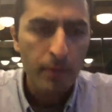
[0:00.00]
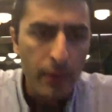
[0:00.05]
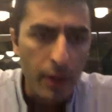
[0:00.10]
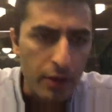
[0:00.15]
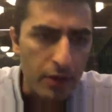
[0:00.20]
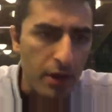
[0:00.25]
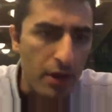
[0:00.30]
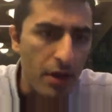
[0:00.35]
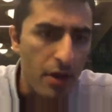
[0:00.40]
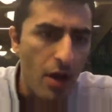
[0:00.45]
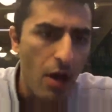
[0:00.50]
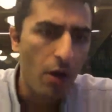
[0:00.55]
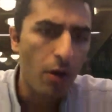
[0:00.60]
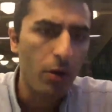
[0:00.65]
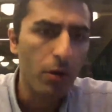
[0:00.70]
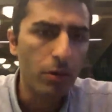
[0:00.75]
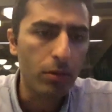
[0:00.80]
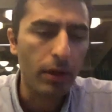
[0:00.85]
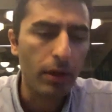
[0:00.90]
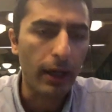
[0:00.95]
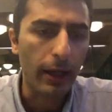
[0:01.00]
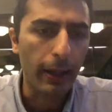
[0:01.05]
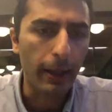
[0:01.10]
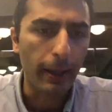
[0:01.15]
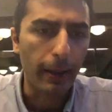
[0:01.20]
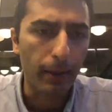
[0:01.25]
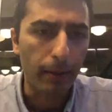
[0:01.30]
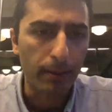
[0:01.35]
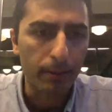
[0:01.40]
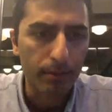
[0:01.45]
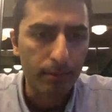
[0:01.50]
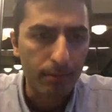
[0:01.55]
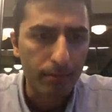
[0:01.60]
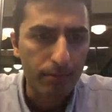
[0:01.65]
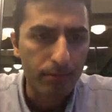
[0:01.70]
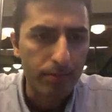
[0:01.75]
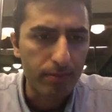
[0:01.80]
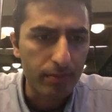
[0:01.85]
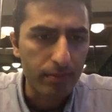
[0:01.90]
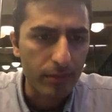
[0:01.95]
Do you know
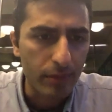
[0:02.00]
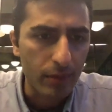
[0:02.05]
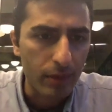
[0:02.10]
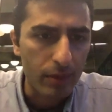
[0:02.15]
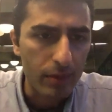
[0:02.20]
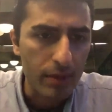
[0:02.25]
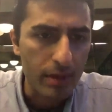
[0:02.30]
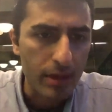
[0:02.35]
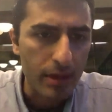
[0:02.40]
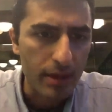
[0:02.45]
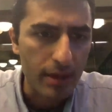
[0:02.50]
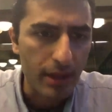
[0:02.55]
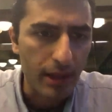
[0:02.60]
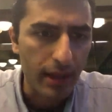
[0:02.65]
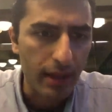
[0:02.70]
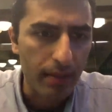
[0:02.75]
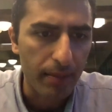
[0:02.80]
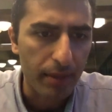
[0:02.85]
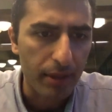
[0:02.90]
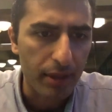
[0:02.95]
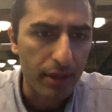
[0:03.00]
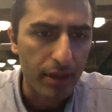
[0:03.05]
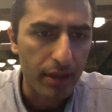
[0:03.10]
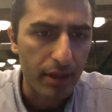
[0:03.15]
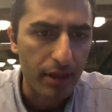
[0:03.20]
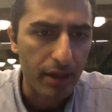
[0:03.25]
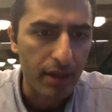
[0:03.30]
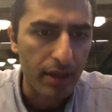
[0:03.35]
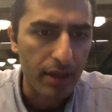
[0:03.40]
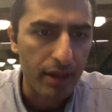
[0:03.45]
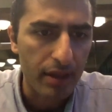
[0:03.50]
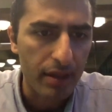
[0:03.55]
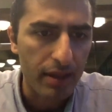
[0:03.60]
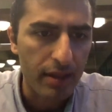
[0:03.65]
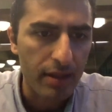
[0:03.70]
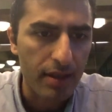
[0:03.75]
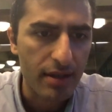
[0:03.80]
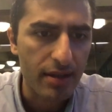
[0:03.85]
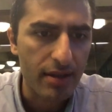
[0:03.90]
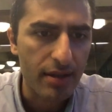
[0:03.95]
who's this guy? Bird
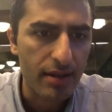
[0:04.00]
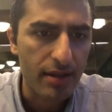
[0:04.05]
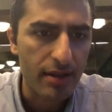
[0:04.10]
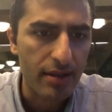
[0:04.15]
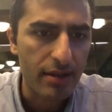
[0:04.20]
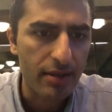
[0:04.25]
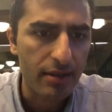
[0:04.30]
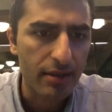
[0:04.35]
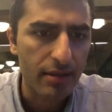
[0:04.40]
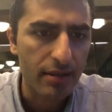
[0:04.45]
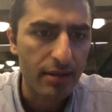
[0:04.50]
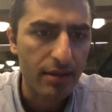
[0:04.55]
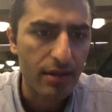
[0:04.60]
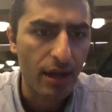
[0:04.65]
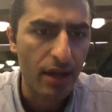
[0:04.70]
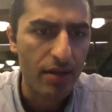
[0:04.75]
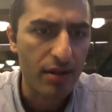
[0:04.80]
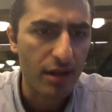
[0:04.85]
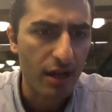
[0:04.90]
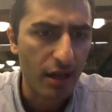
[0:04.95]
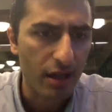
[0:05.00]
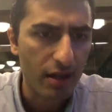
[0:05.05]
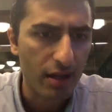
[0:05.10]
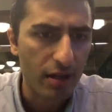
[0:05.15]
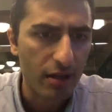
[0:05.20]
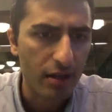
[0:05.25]
Zanzer?